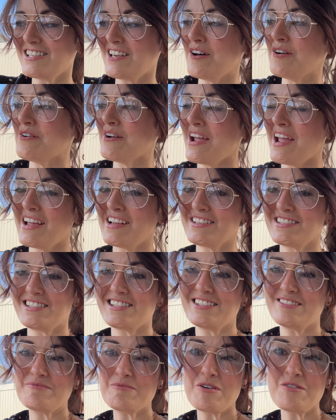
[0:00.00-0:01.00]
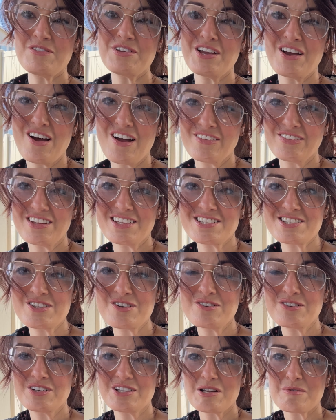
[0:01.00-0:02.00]
All right, moving on. Let's go
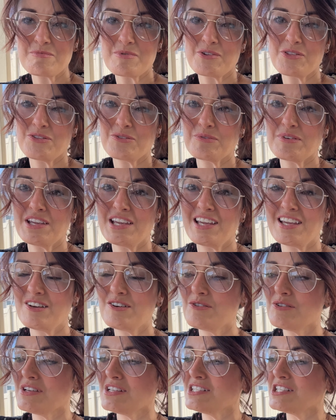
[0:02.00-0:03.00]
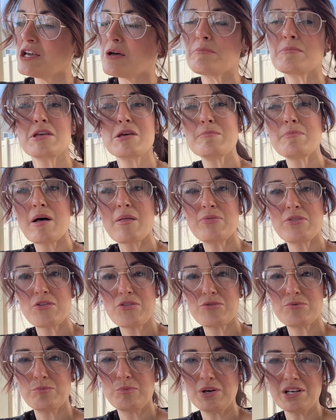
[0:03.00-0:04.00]
to number 3. Who can tell me about
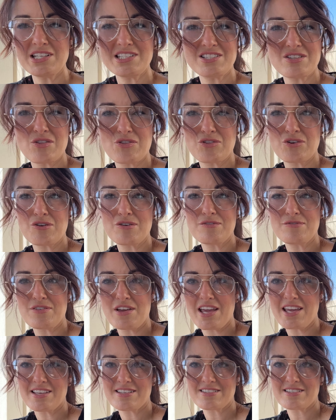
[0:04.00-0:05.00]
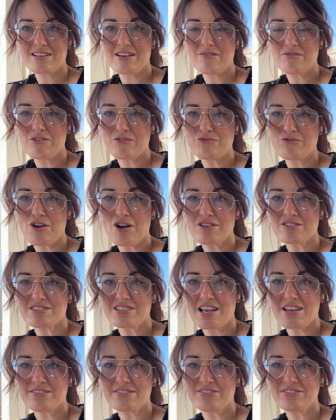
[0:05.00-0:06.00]
what is the third phase of the frog's
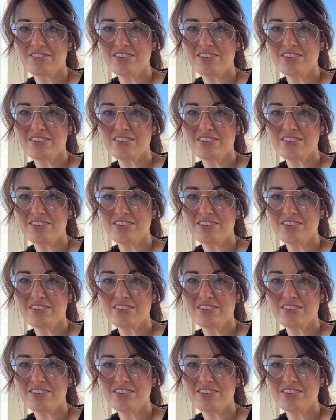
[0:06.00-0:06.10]
life?